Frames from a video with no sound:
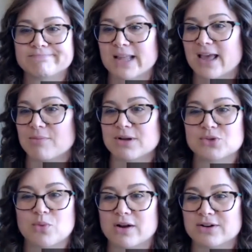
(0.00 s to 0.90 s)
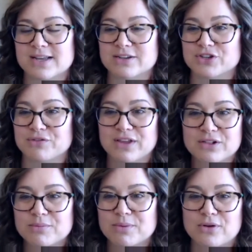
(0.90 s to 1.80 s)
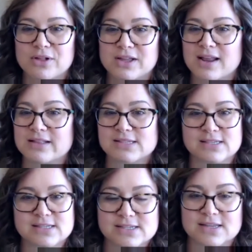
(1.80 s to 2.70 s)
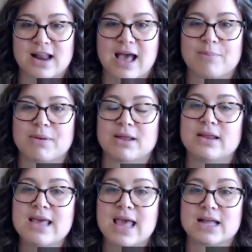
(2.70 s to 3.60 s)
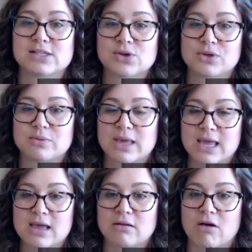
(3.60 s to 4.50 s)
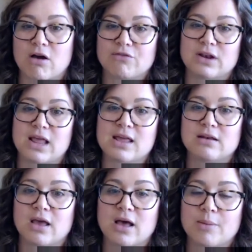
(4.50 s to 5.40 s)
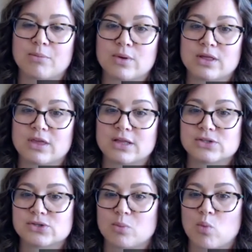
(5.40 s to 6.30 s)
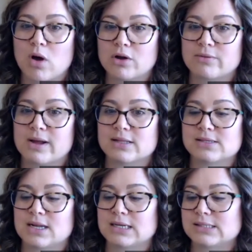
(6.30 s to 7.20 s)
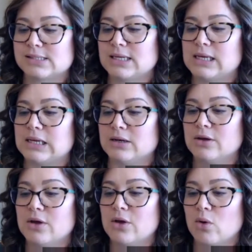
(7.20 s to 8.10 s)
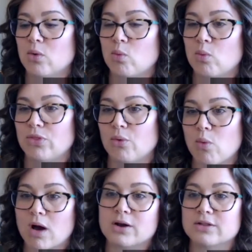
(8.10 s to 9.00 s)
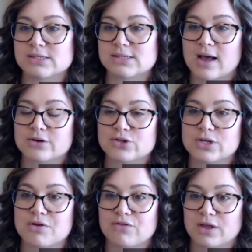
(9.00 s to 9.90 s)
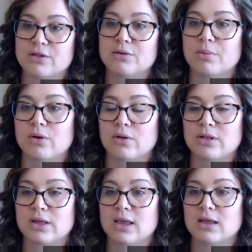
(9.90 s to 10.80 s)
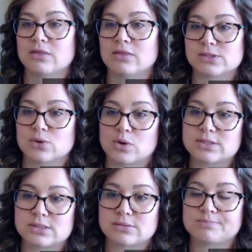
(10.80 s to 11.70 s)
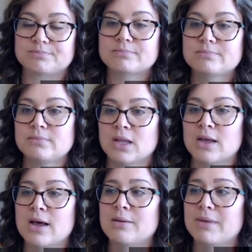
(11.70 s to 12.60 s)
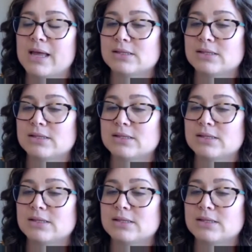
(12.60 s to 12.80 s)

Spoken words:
how much water is actually available analysis doesn't happen. And so you can often end up with in-stream water rights that exceed the water that's actually available in the source. And